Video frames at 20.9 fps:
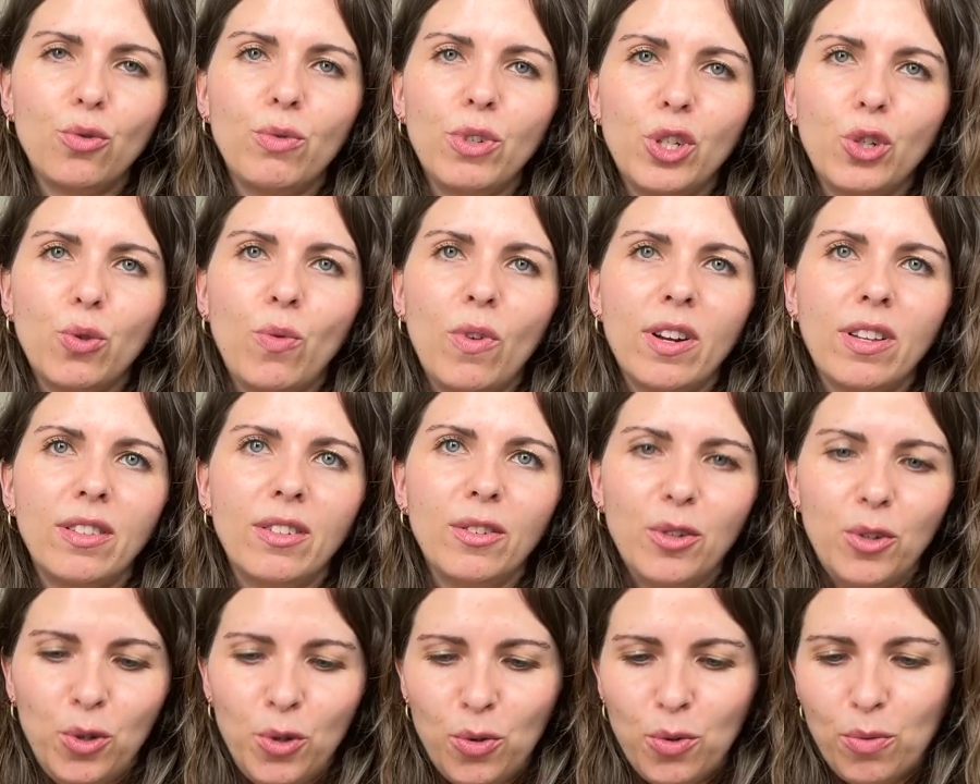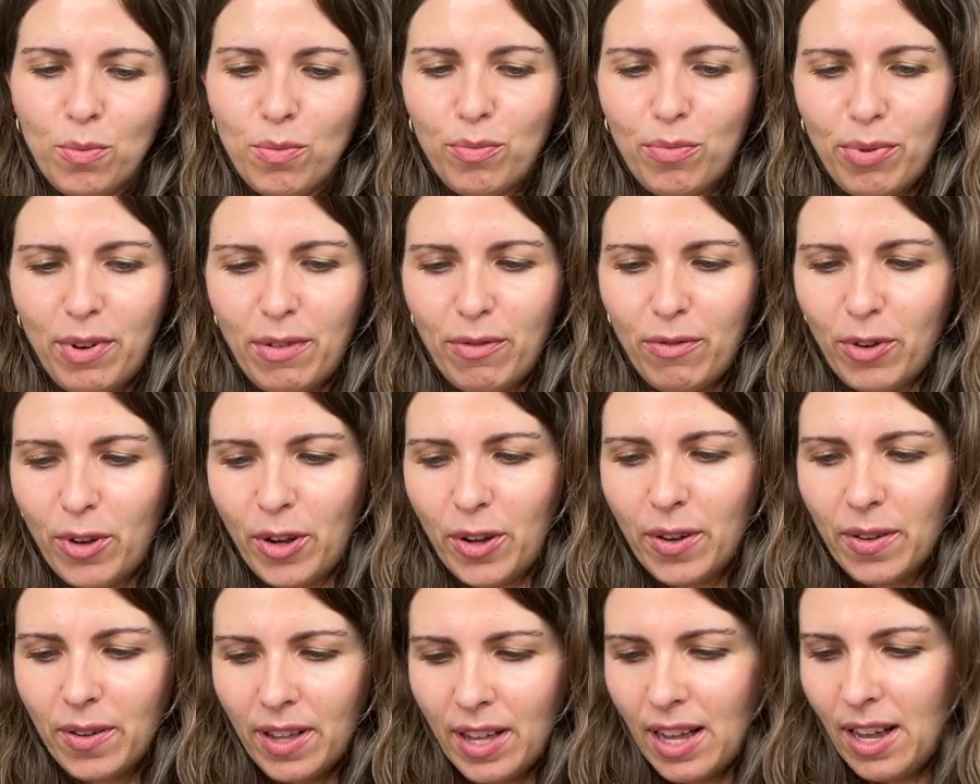which one you
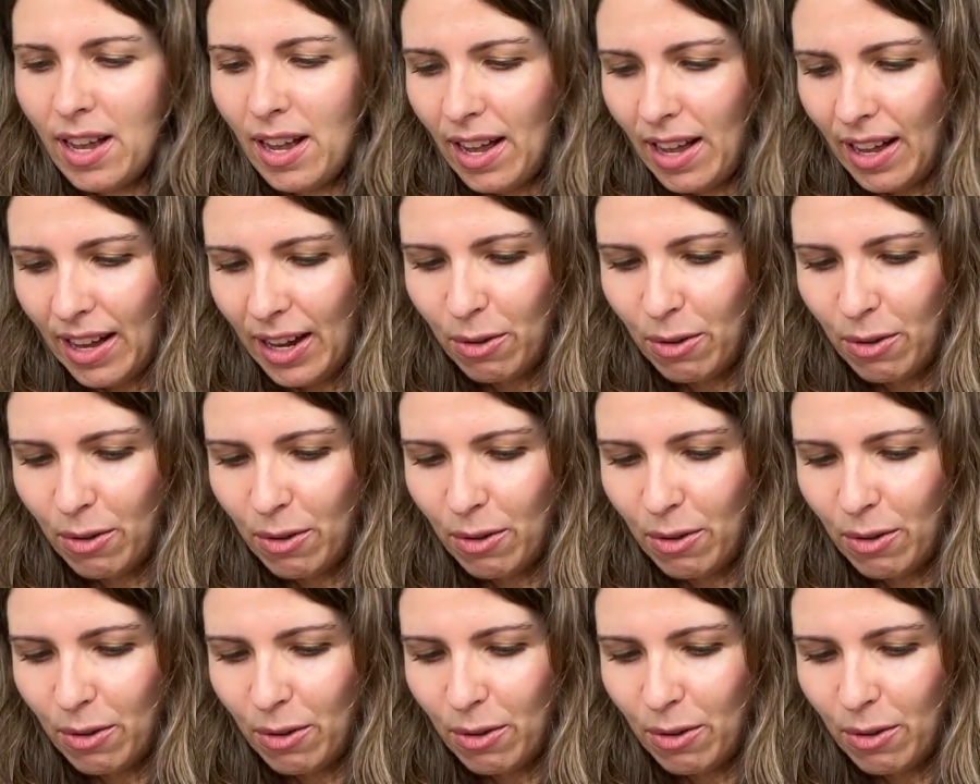prefer. I